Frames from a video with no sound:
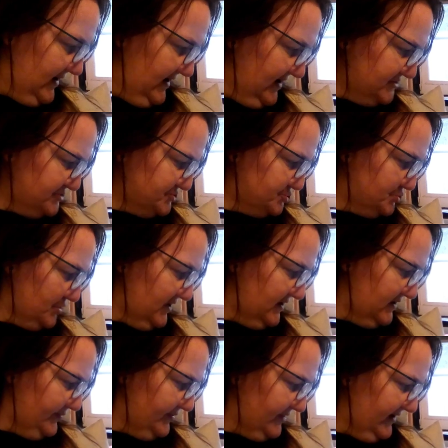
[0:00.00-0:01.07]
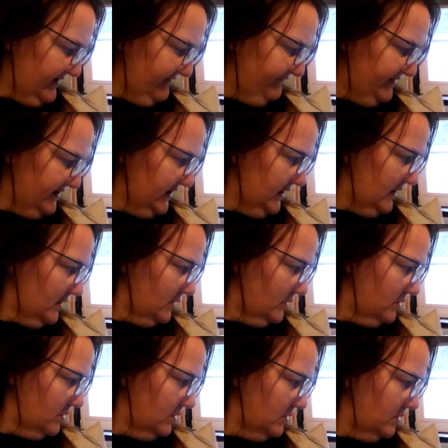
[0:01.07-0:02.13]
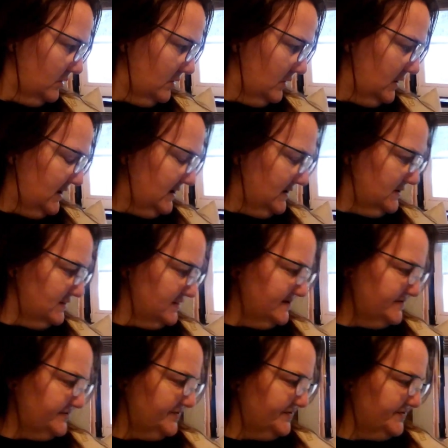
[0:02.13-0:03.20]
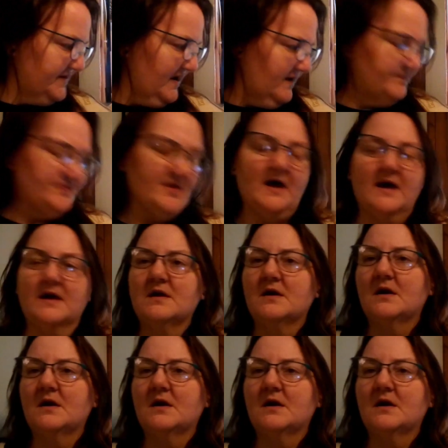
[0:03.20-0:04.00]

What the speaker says: It's trying to play a video. Let's stop that.